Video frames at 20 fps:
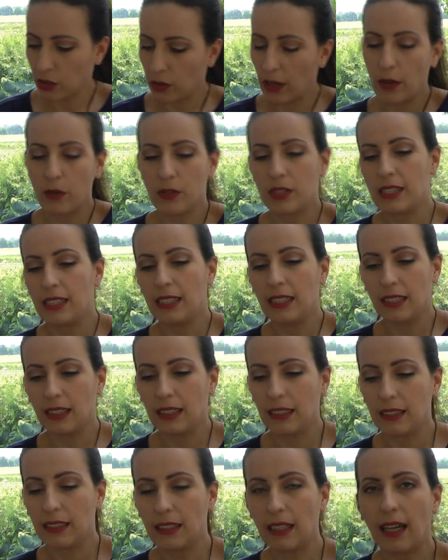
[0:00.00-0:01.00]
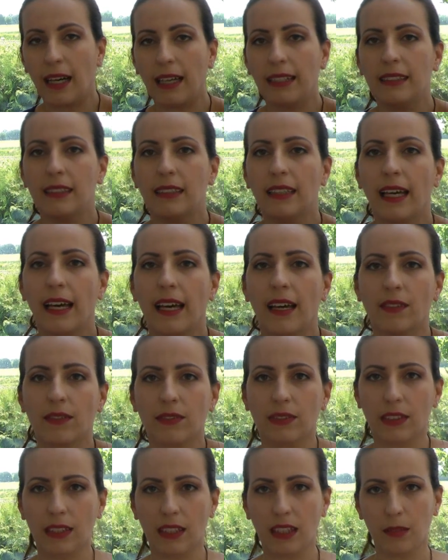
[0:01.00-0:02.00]
so I was thinking I did
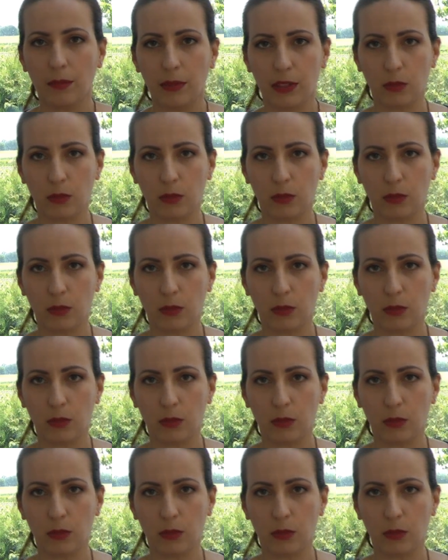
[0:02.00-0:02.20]
have a little